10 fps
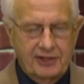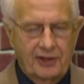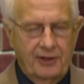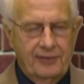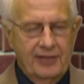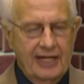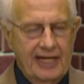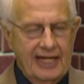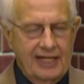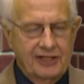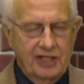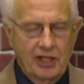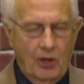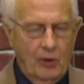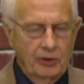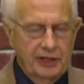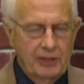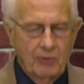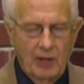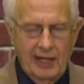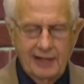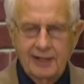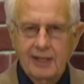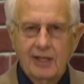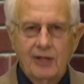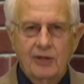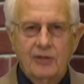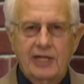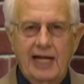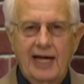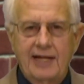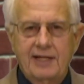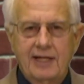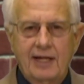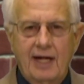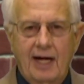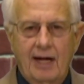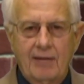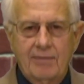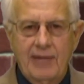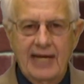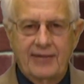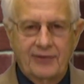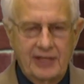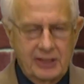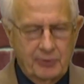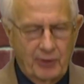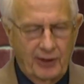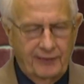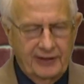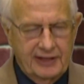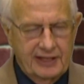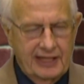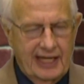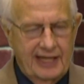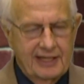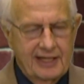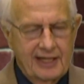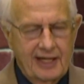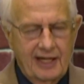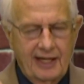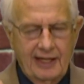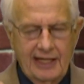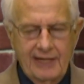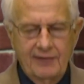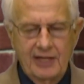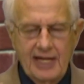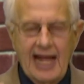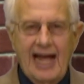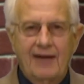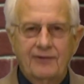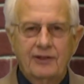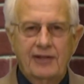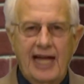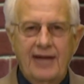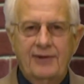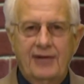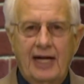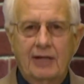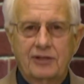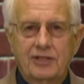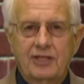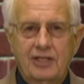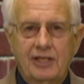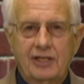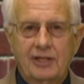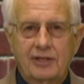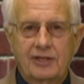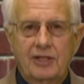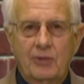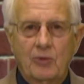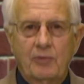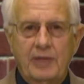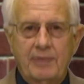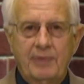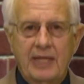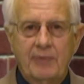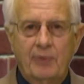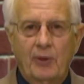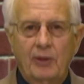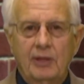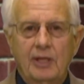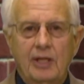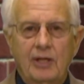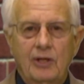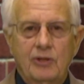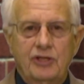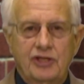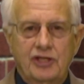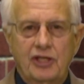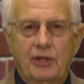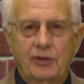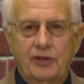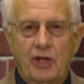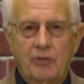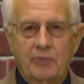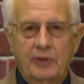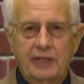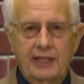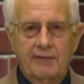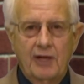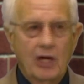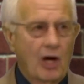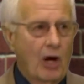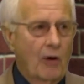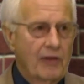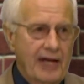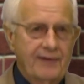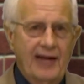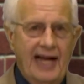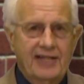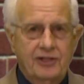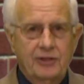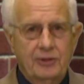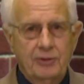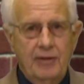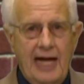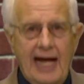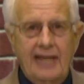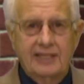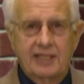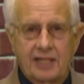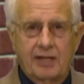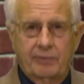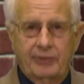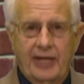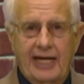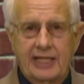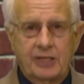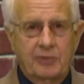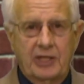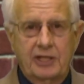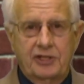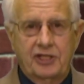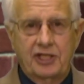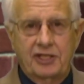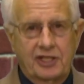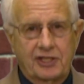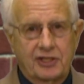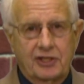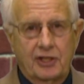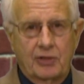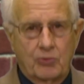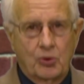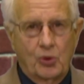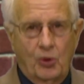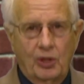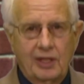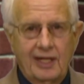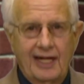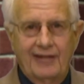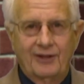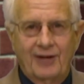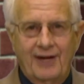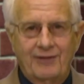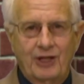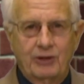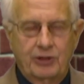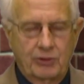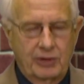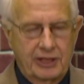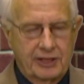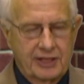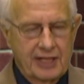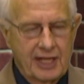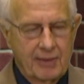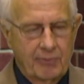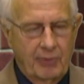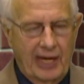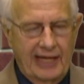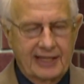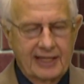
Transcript: earth, he's the only one who can make things perfect again, even after that 1,000 years, there will be people who still don't believe. Oh, they've had to act in compliance because Jesus is going to rule and they'll have no choice. But